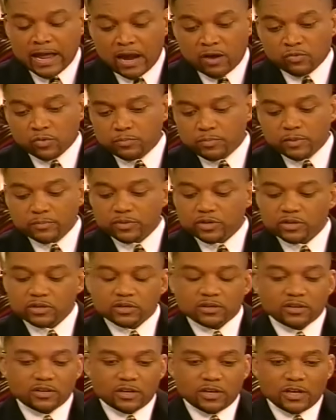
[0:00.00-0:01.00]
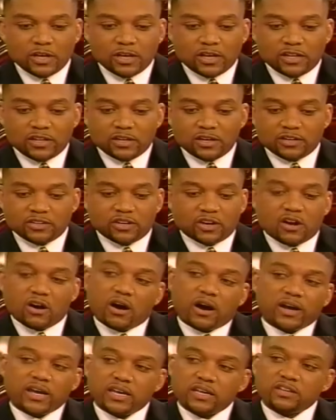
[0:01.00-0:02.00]
remember the
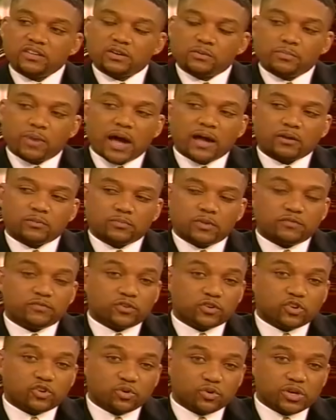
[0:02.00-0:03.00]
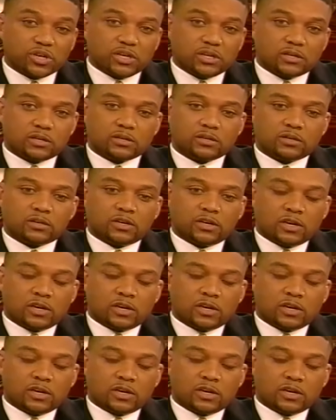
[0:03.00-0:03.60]
car hitting the bottom of the creek.